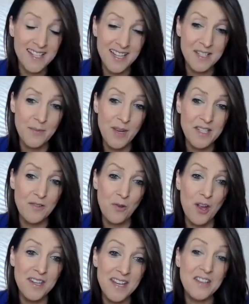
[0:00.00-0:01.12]
so, that's amazing. You've
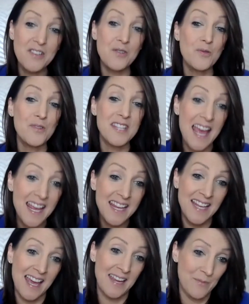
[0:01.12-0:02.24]
got a national day
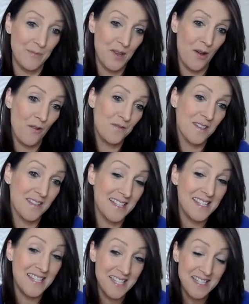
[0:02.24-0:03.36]
named after this.
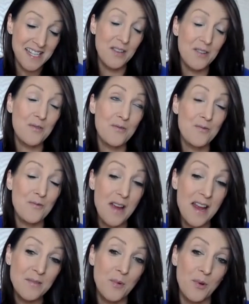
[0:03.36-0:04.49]
This is
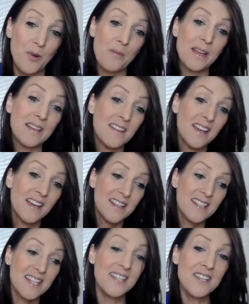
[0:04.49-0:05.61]
incredible. I mean,
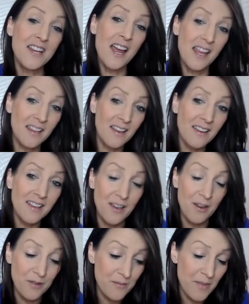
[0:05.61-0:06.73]
TJ, you
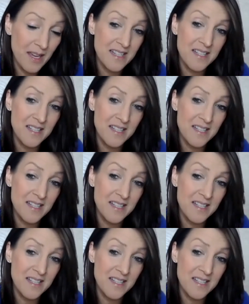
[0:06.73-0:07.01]
know, made